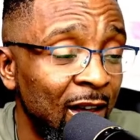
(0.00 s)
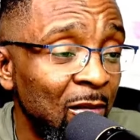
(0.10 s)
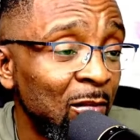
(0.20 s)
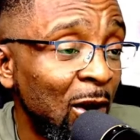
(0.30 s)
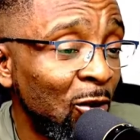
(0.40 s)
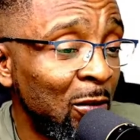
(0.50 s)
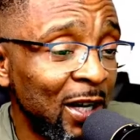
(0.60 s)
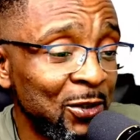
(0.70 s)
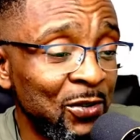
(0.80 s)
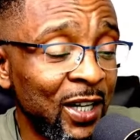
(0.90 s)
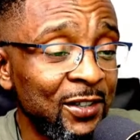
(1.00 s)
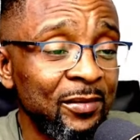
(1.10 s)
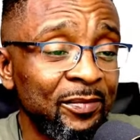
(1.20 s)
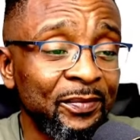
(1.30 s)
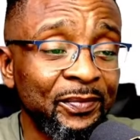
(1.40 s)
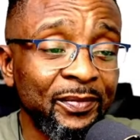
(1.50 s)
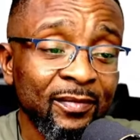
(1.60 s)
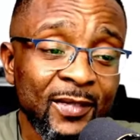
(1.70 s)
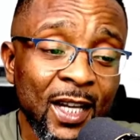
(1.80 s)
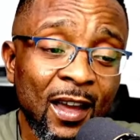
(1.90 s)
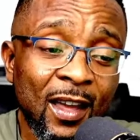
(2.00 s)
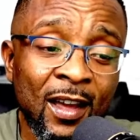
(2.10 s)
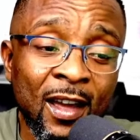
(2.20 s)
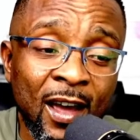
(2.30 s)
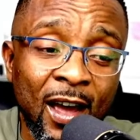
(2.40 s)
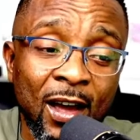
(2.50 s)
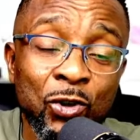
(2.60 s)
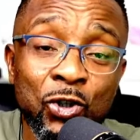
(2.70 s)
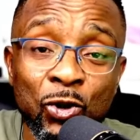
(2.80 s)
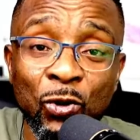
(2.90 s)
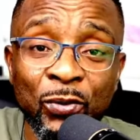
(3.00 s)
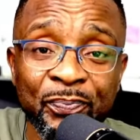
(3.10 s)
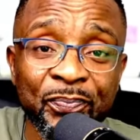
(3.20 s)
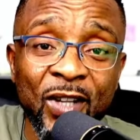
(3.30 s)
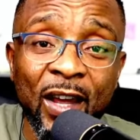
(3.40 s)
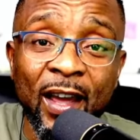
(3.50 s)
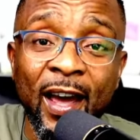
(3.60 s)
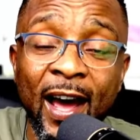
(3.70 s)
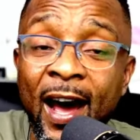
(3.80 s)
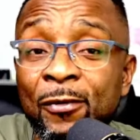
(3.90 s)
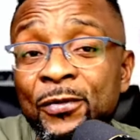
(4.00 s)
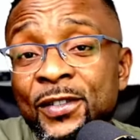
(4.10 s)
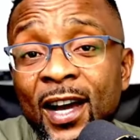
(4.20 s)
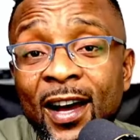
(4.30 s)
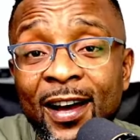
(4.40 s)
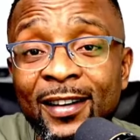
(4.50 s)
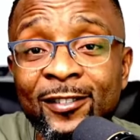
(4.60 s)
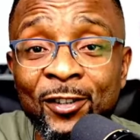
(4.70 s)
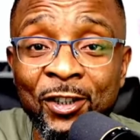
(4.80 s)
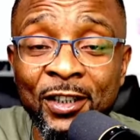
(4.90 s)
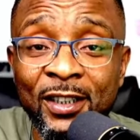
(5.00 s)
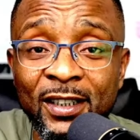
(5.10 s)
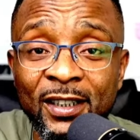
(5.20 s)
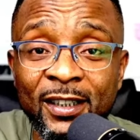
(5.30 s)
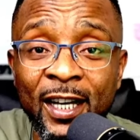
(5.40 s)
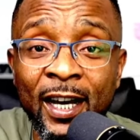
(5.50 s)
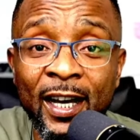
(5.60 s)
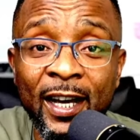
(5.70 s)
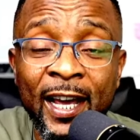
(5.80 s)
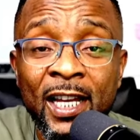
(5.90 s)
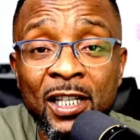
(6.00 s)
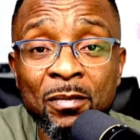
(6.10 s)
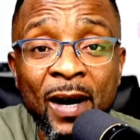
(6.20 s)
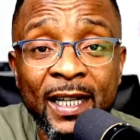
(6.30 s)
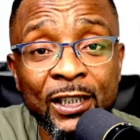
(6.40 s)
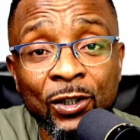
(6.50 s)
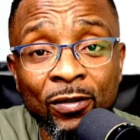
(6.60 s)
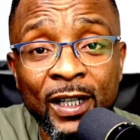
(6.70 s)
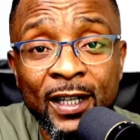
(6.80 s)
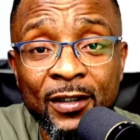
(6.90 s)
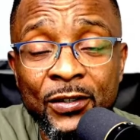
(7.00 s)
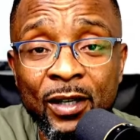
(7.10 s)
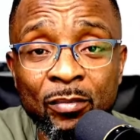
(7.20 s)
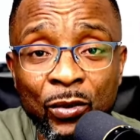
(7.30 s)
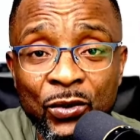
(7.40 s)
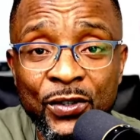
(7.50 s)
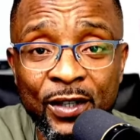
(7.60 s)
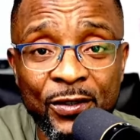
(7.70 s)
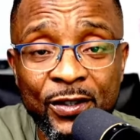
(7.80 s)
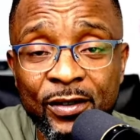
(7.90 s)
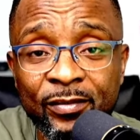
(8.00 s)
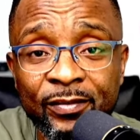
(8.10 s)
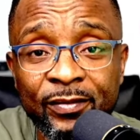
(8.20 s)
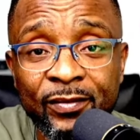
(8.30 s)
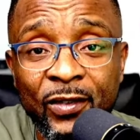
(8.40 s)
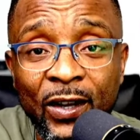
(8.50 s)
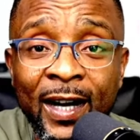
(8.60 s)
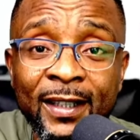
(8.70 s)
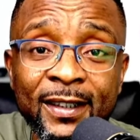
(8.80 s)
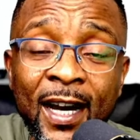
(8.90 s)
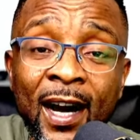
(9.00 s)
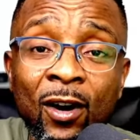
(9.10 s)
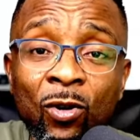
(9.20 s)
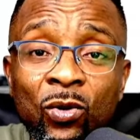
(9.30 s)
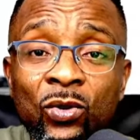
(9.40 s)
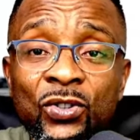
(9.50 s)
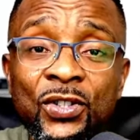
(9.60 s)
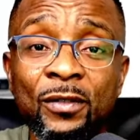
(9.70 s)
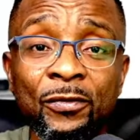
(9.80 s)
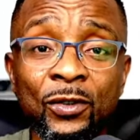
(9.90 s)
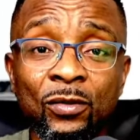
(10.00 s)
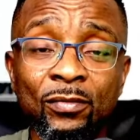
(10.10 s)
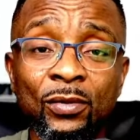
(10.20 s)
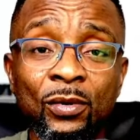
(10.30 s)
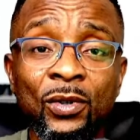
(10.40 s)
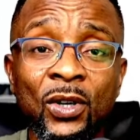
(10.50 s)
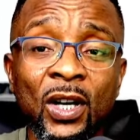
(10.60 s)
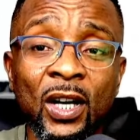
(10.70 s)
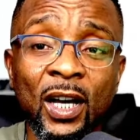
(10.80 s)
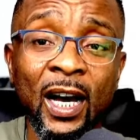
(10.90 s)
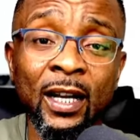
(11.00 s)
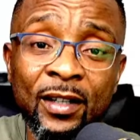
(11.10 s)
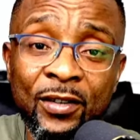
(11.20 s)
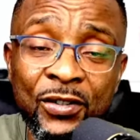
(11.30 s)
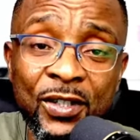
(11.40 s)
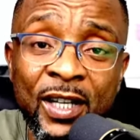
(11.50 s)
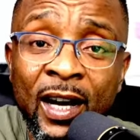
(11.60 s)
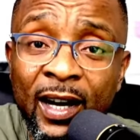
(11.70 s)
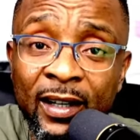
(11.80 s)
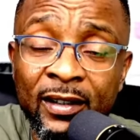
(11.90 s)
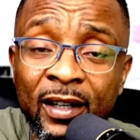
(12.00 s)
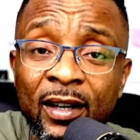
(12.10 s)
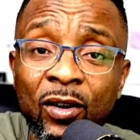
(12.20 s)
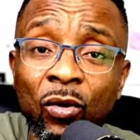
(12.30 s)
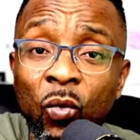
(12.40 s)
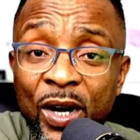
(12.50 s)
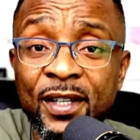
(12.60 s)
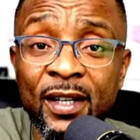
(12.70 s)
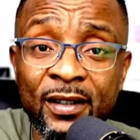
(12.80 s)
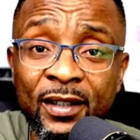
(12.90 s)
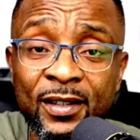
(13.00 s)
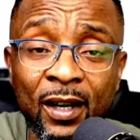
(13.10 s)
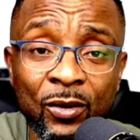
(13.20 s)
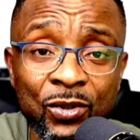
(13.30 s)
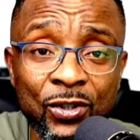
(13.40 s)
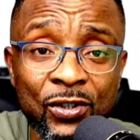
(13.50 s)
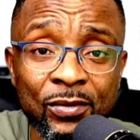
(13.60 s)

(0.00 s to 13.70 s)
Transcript: I'll come back to that. So, after the end bad governance protest and how Tinubu and his gang waited it out,